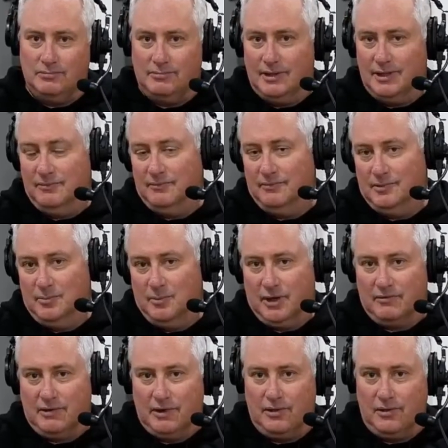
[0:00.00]
even you might
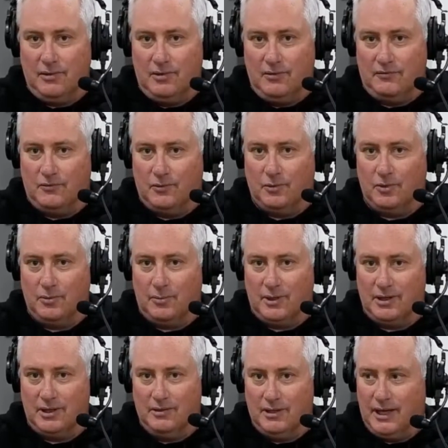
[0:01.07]
run 3rd or 4th, but
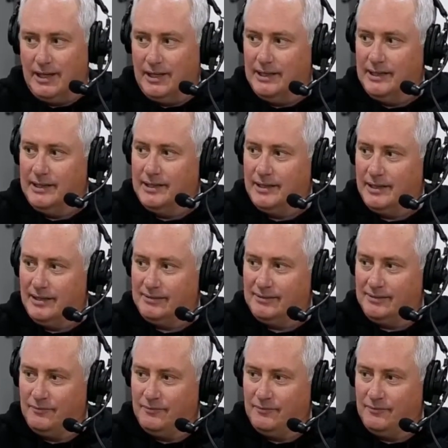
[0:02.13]
you're the only leader that's